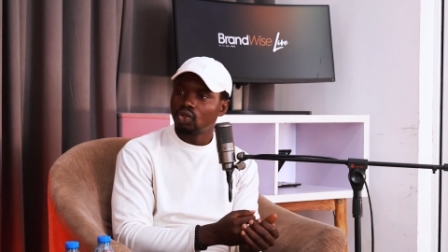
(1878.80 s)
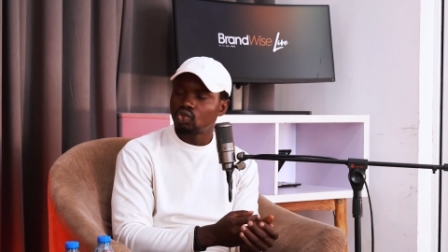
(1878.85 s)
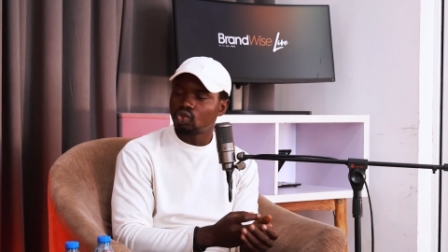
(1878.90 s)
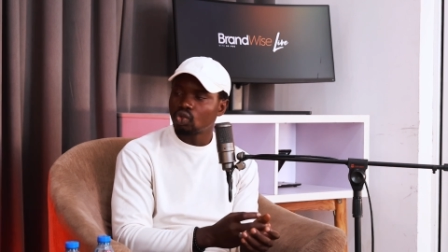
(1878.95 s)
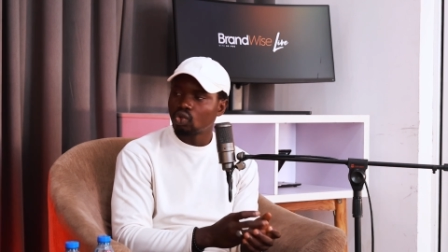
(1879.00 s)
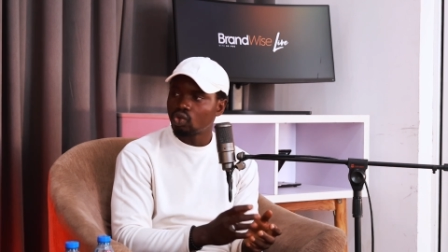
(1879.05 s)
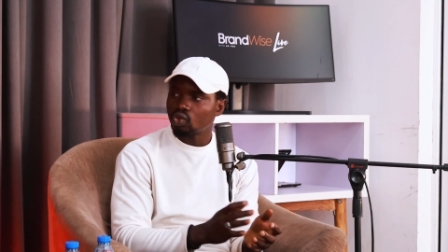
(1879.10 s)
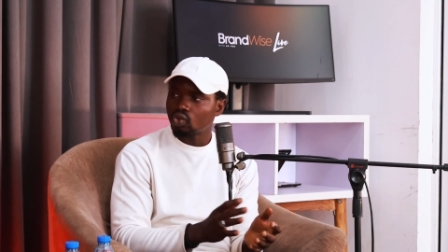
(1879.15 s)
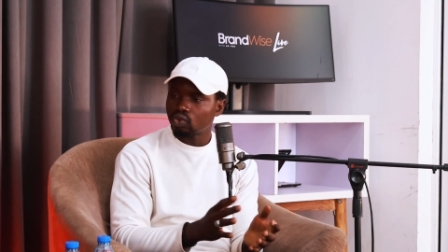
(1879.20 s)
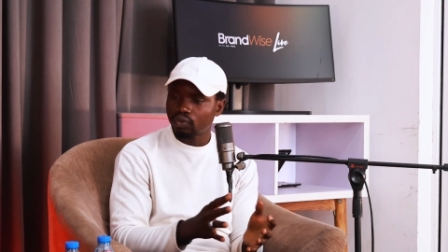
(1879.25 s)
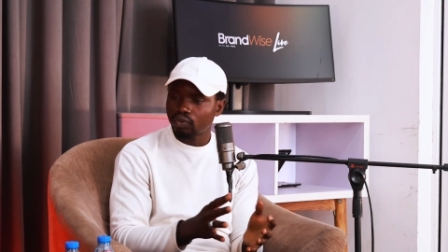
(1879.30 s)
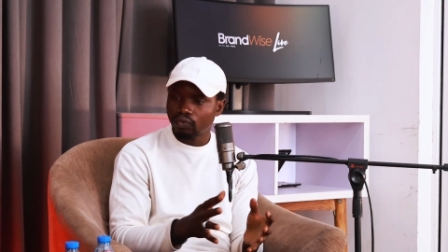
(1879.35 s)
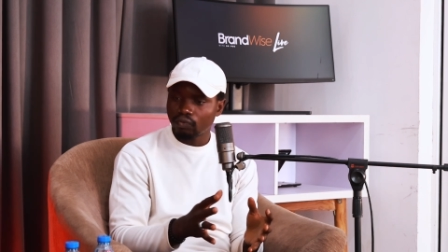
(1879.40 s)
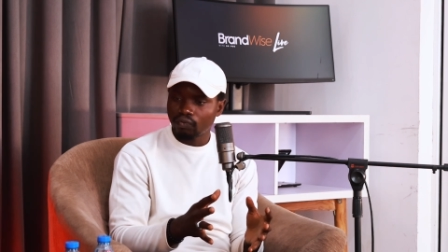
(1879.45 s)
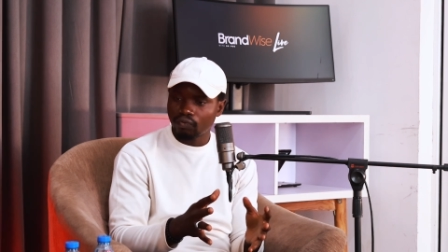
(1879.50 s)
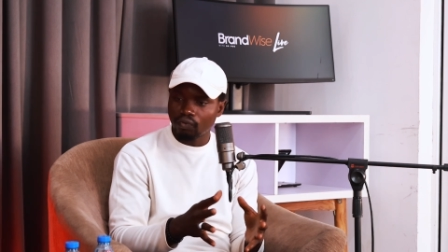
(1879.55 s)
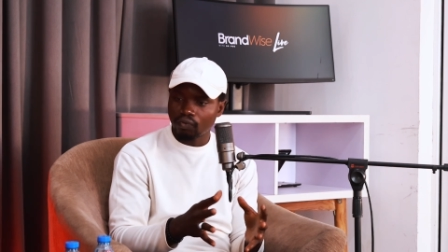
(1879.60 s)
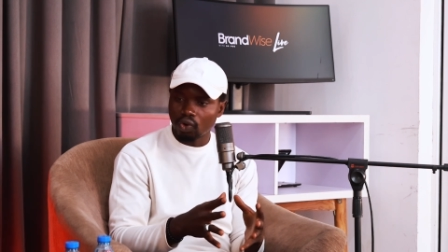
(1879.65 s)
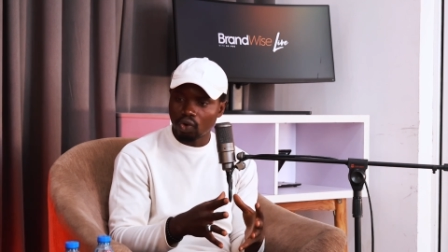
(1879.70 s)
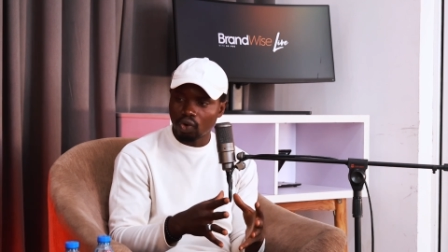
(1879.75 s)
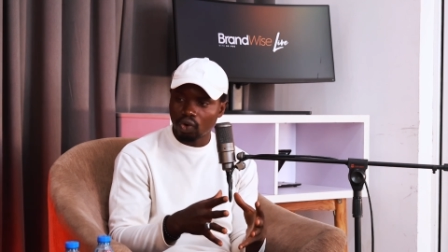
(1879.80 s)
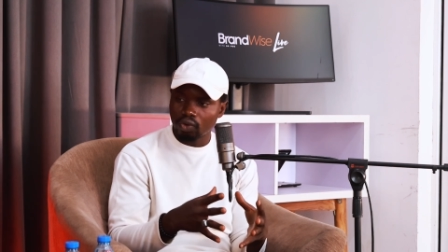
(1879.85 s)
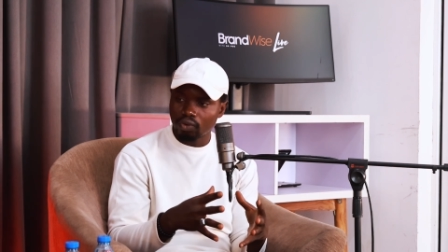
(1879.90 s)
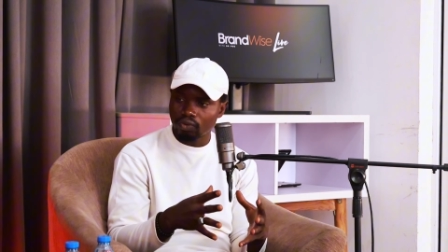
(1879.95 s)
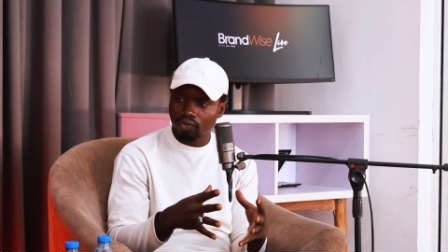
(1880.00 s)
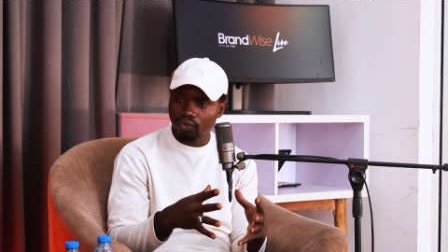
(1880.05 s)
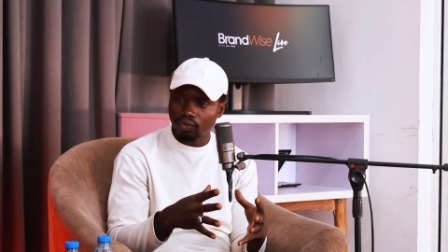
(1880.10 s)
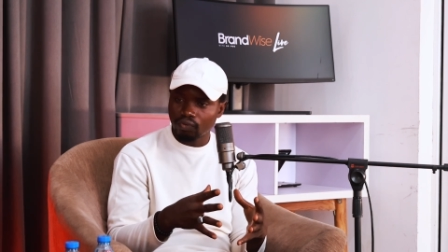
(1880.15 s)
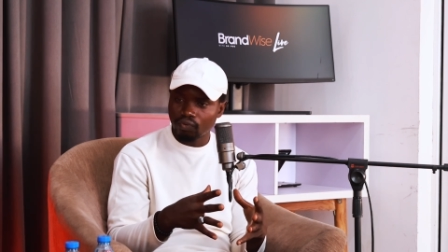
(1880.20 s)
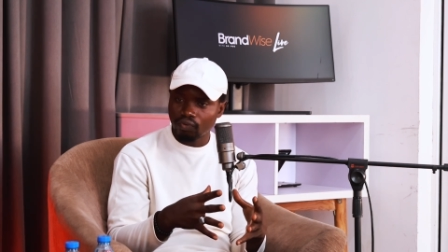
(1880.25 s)
So for
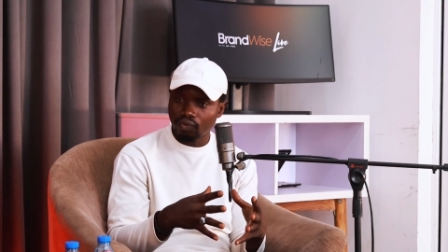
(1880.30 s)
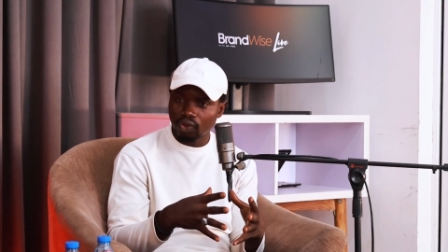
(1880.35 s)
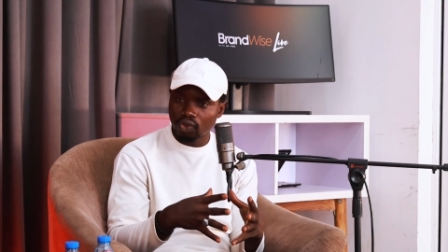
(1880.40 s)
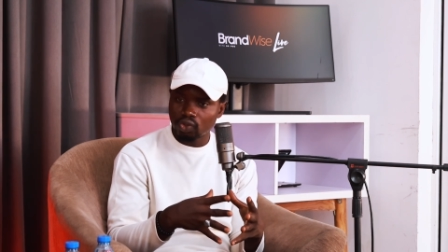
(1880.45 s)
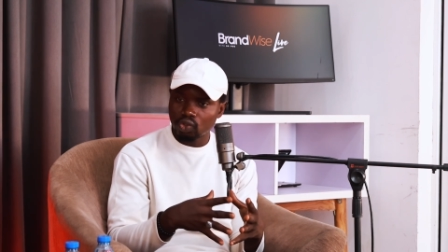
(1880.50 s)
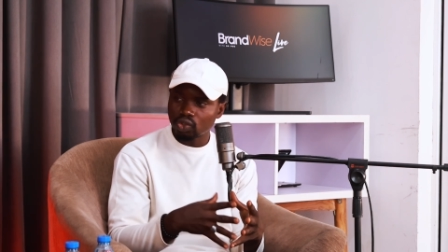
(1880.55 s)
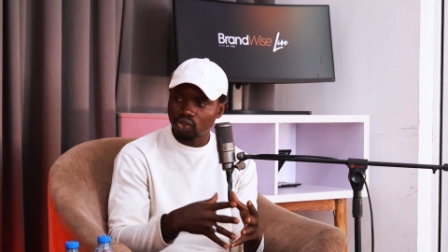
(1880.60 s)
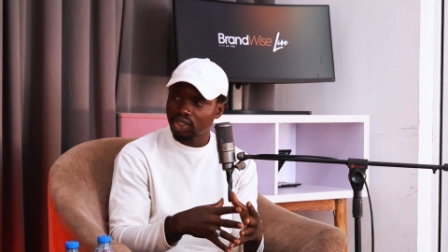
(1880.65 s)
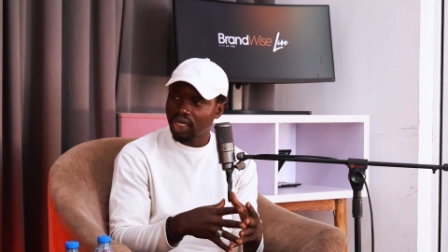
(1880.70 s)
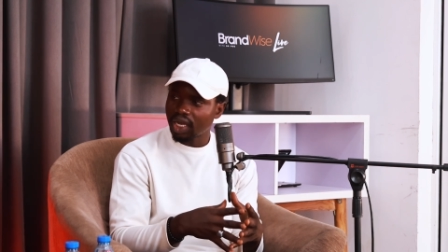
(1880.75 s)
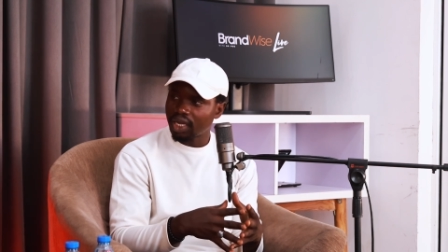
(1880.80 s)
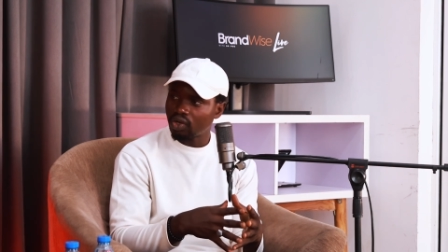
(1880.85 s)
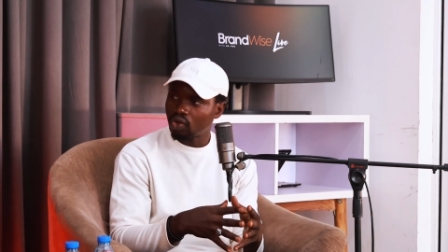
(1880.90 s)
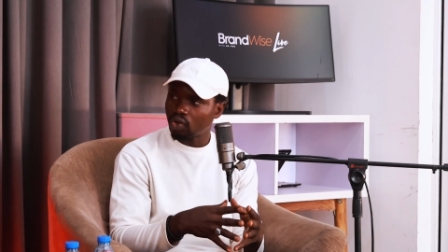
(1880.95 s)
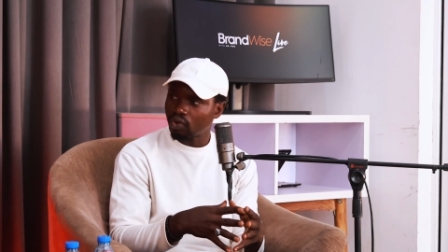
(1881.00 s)
those kind